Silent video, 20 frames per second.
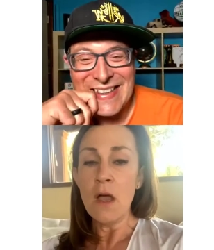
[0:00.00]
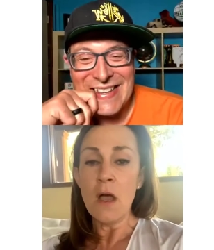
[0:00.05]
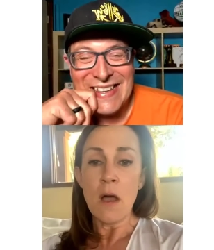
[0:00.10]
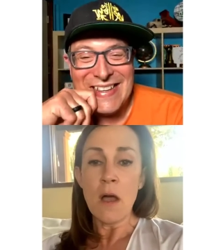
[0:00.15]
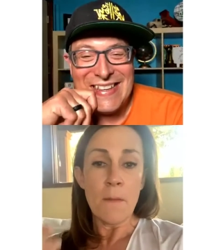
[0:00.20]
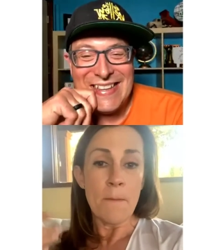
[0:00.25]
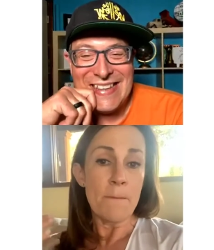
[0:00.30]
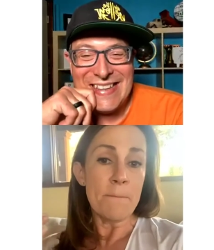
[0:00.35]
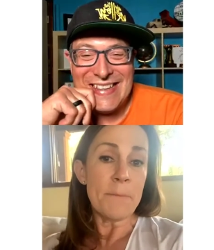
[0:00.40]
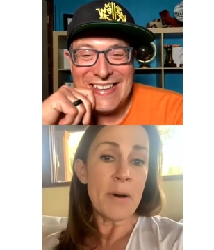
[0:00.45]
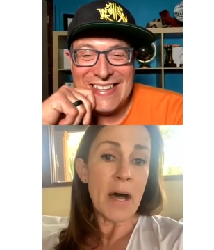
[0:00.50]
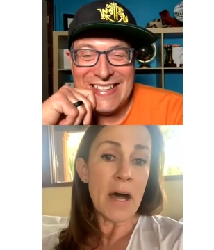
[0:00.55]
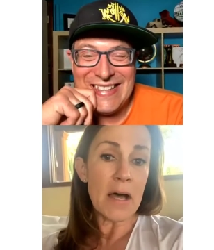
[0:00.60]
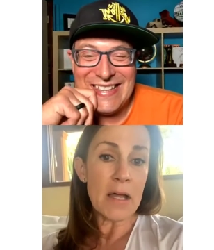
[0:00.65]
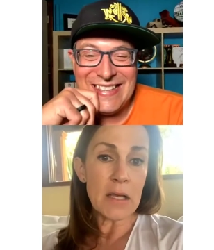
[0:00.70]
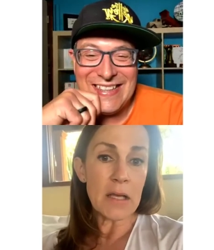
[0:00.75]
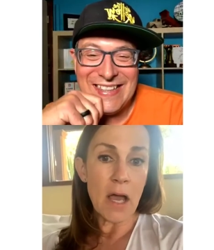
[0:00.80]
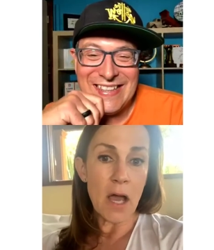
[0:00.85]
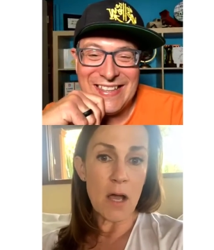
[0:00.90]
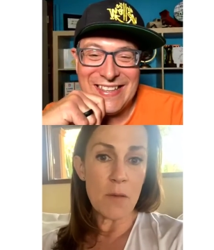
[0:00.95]
Speaker 1: But
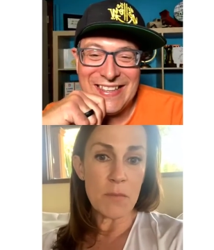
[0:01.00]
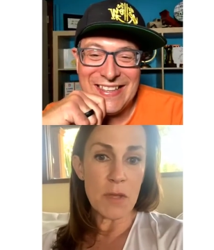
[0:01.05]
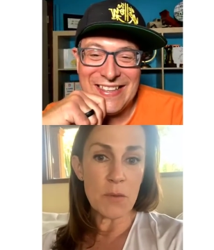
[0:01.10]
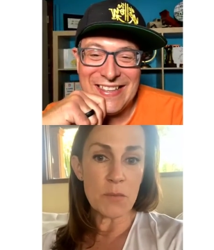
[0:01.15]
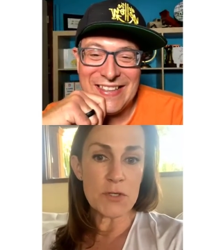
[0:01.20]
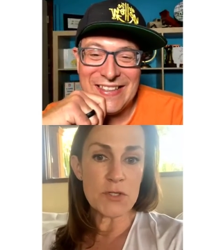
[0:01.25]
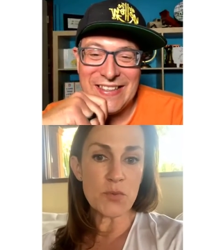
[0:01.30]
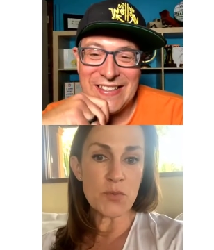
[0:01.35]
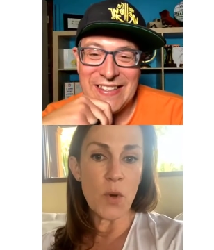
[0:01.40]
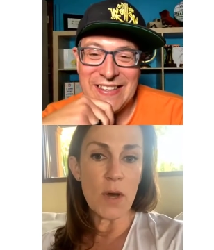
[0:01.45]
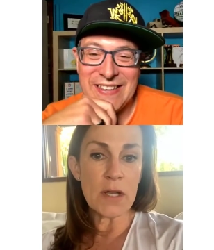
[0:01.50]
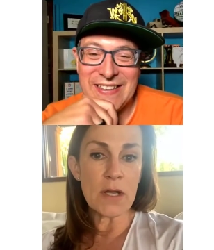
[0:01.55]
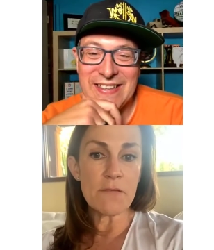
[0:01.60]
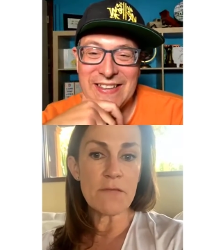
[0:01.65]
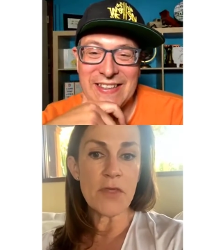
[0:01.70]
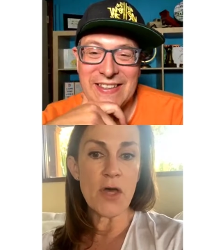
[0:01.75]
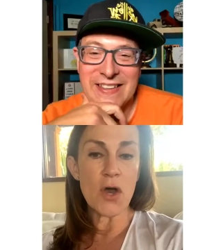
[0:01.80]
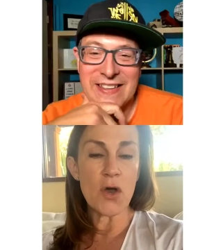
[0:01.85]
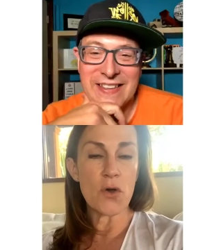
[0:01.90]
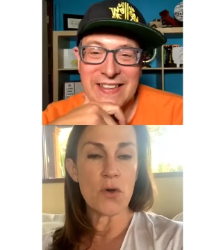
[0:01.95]
um, it was one of
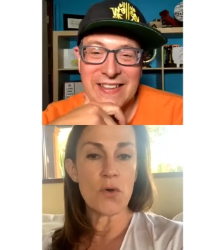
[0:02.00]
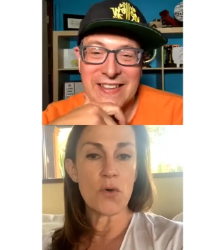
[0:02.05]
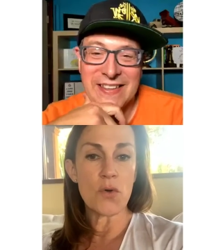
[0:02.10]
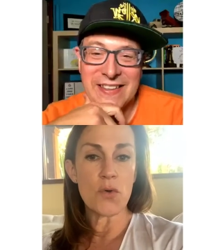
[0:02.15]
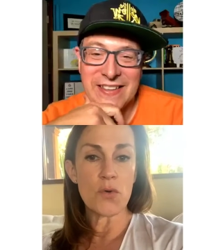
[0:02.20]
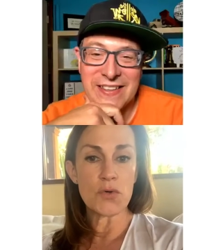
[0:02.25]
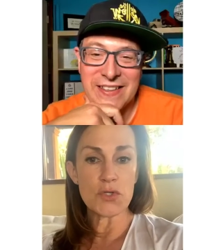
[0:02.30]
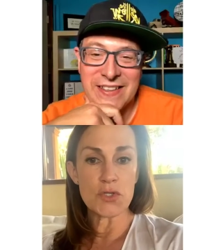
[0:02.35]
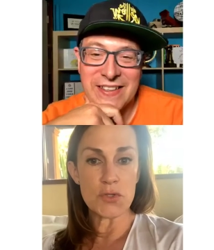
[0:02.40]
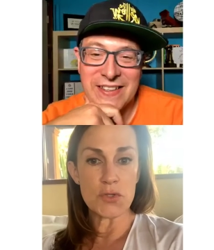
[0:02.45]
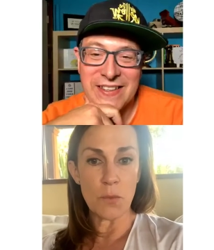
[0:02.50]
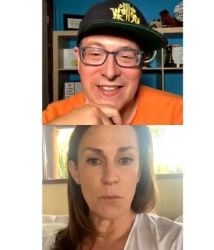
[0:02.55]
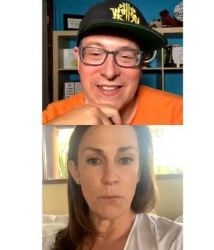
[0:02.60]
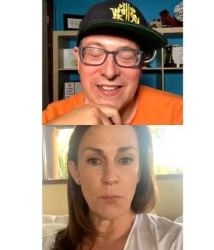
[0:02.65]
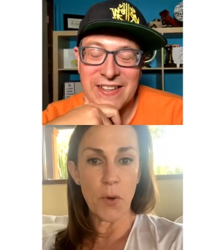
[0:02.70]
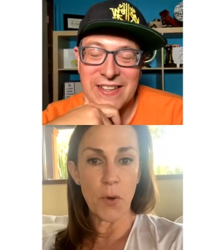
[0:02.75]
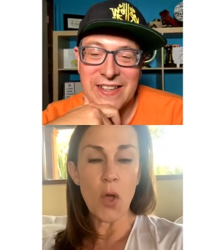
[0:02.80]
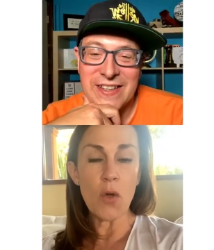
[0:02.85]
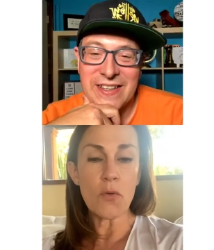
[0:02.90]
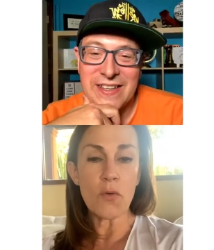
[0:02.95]
those
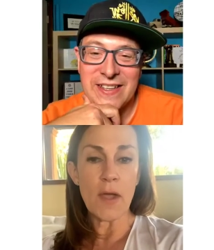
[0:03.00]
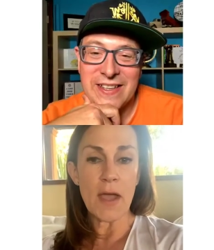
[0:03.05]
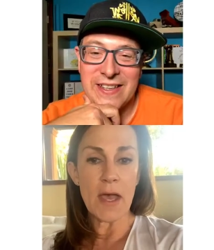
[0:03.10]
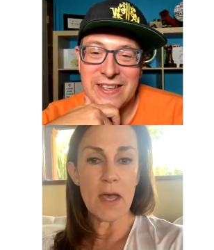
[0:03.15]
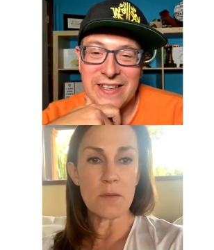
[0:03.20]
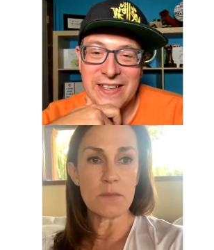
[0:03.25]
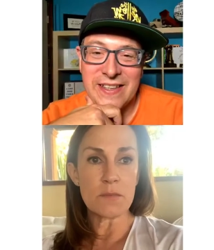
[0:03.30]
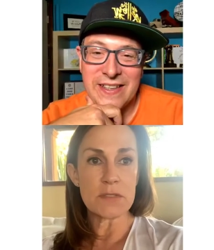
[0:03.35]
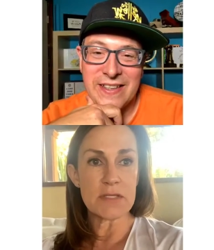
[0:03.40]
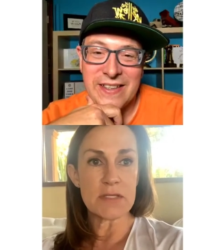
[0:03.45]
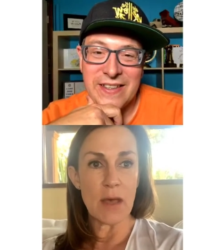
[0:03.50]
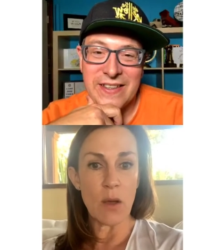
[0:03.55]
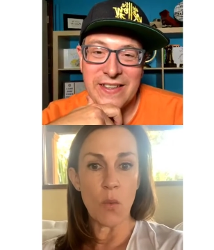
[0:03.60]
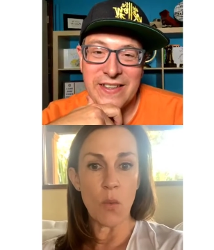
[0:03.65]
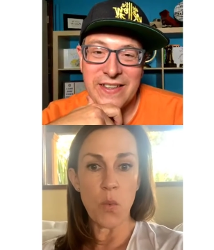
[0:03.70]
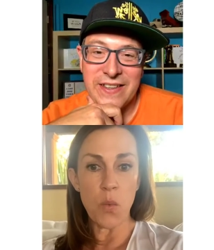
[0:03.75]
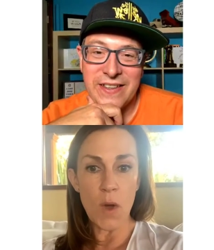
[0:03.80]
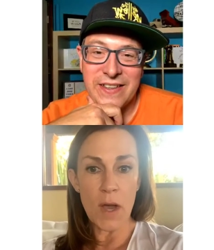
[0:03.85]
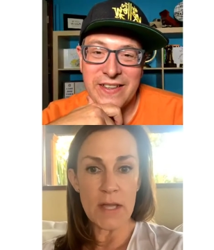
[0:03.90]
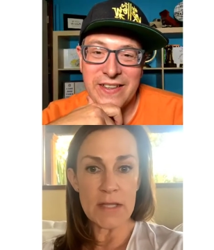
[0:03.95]
programs that
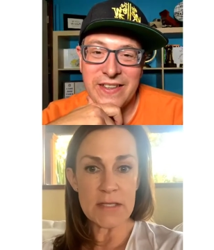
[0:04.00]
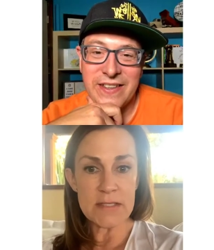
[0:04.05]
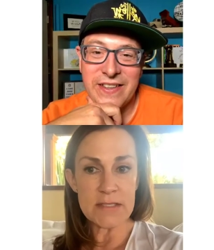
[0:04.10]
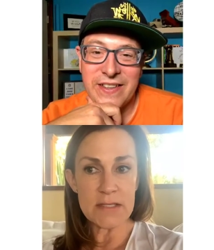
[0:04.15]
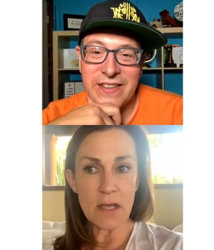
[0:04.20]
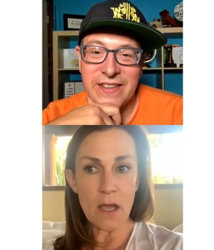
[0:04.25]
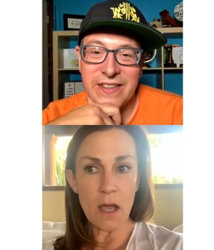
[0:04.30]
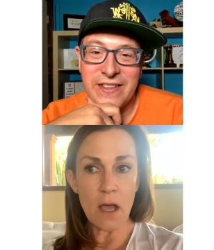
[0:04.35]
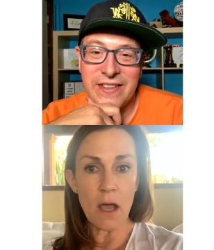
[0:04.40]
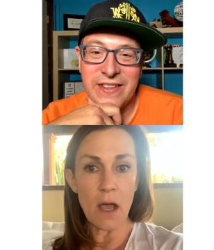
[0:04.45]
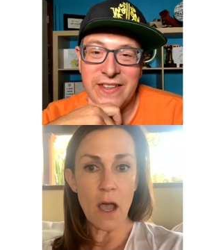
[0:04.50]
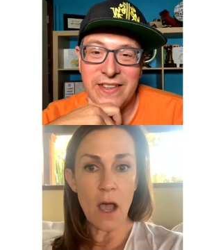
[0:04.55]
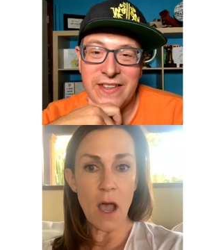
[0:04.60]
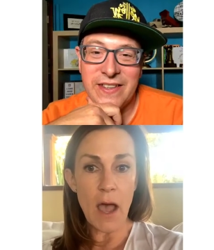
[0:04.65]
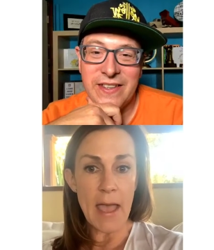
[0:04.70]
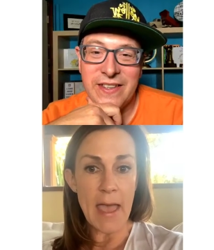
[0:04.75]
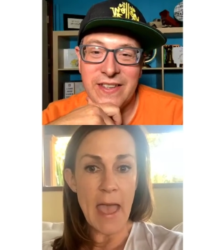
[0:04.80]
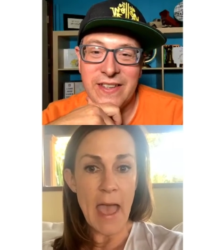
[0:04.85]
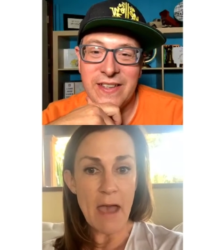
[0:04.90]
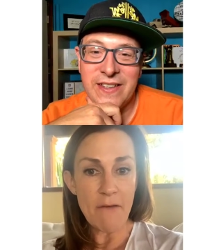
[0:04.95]
once I
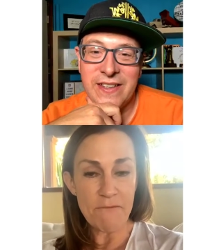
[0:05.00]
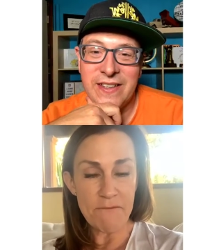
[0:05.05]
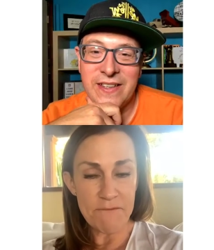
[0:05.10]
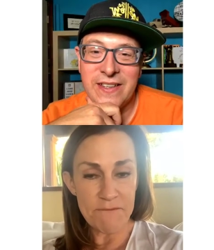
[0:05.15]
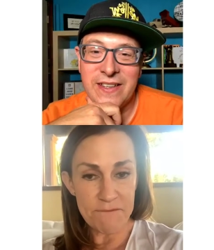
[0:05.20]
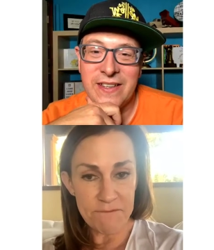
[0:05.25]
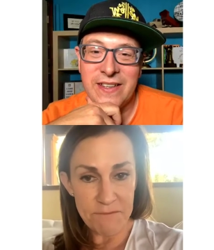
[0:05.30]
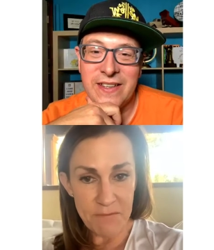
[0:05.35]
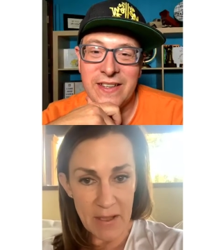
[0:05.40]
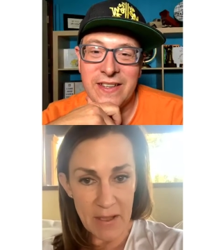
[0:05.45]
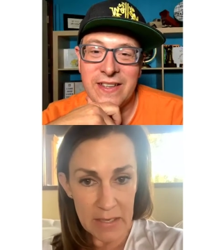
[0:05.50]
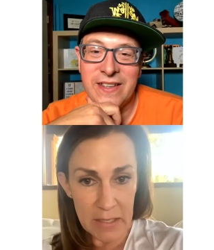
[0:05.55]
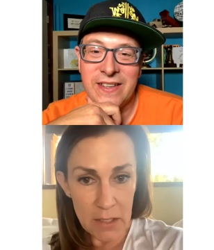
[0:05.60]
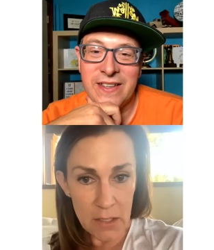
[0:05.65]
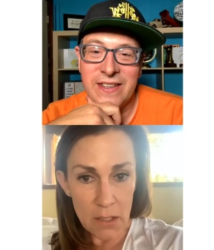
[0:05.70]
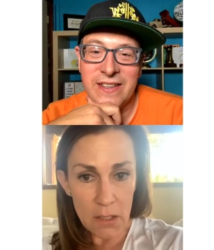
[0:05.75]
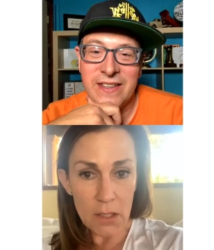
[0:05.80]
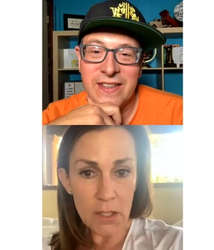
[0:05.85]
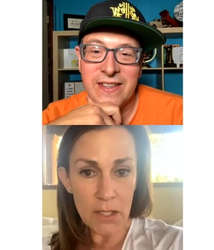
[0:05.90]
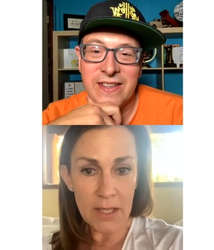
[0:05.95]

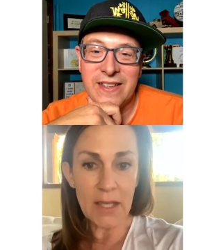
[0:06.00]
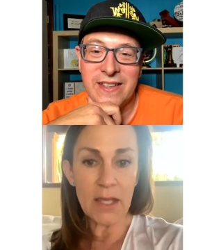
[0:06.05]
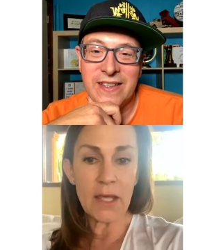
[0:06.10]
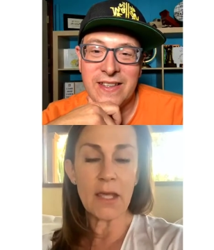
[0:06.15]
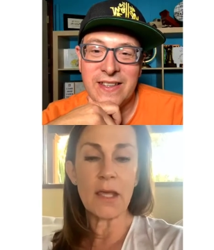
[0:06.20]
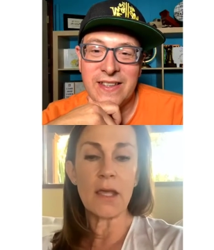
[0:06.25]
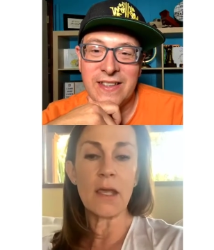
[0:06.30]
finally